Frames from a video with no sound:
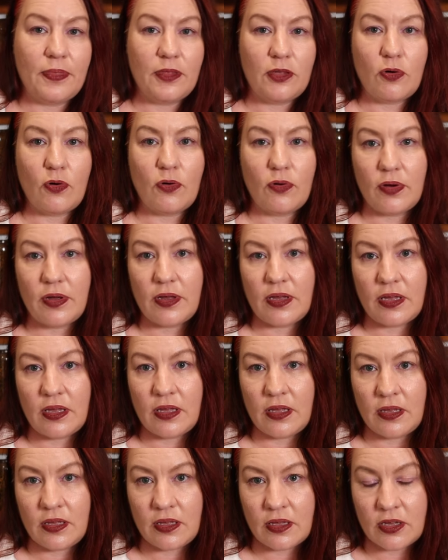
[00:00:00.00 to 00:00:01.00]
you're
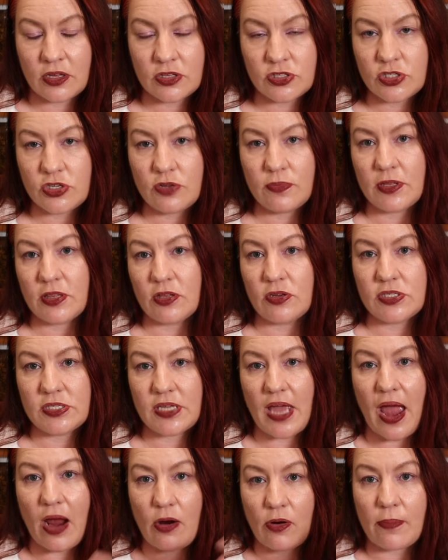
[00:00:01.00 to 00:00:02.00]
consuming
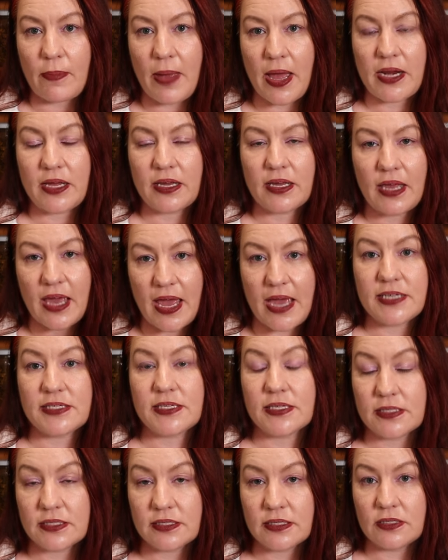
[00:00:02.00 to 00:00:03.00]
these aromatic
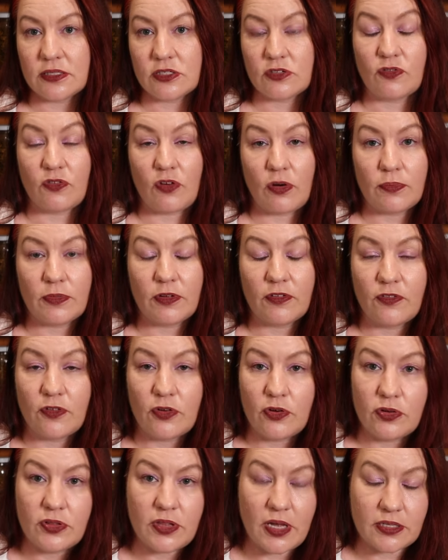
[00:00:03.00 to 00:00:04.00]
essences from the
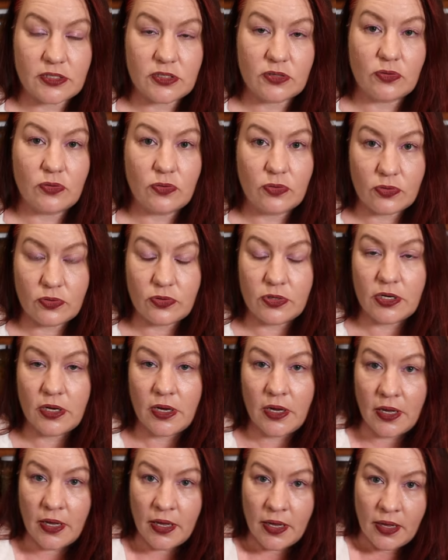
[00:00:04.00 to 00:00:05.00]
food, that's all good.
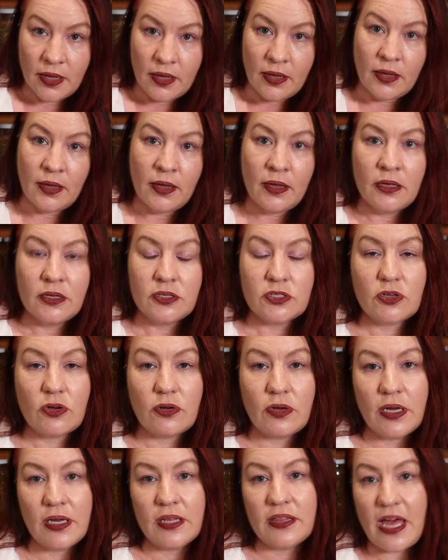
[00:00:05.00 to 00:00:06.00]

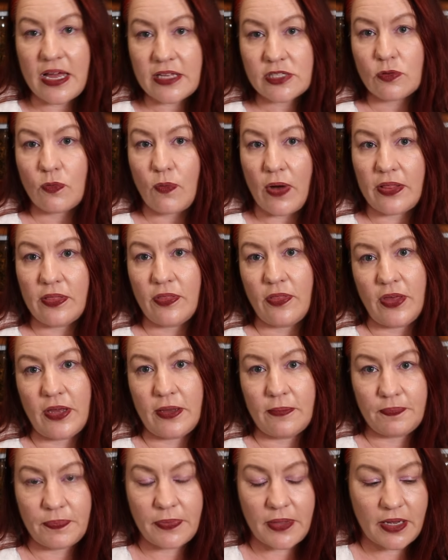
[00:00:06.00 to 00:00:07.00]
So that's one
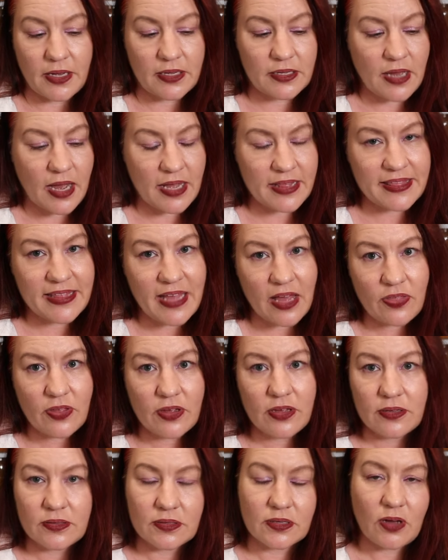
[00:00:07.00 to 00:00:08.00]
thing.
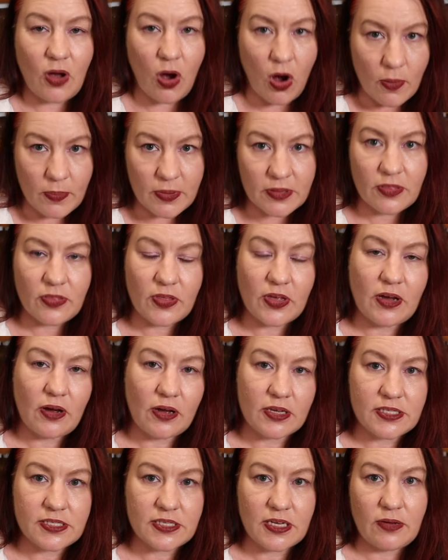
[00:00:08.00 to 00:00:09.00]
Another common thing
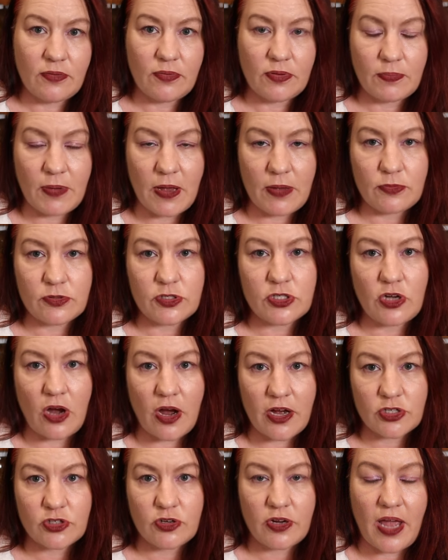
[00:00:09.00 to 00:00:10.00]
I see with people's
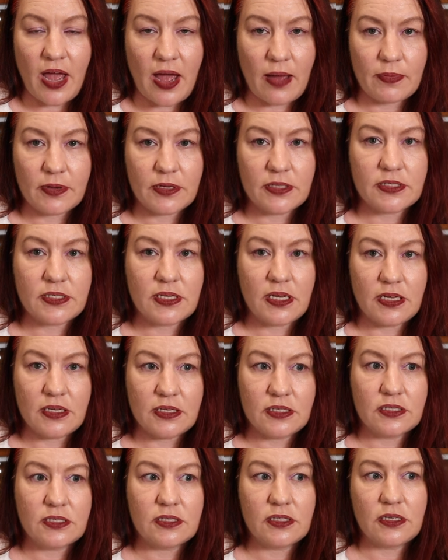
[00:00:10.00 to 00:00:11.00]
dietary habits
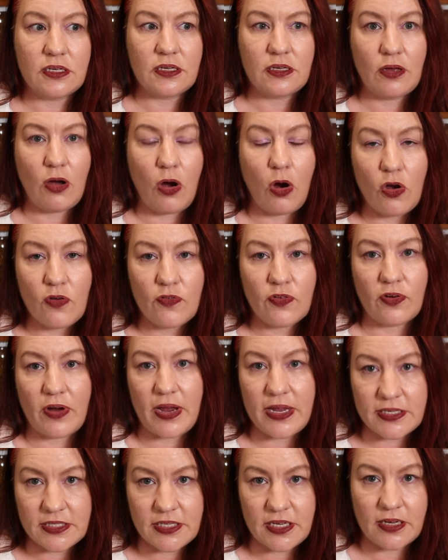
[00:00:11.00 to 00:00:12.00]
is the
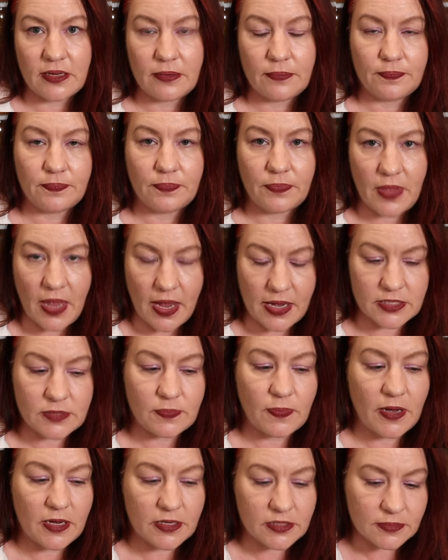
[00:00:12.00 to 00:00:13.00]
overeating
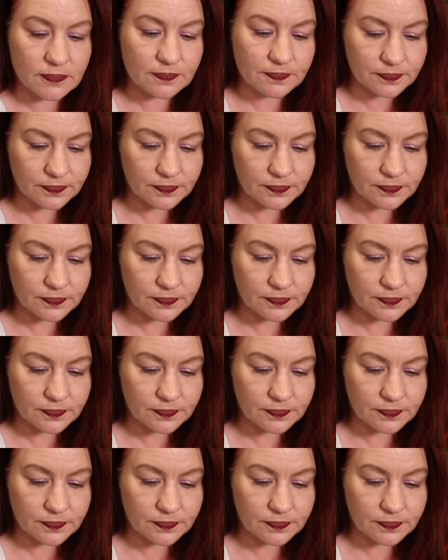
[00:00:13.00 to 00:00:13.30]
aspect.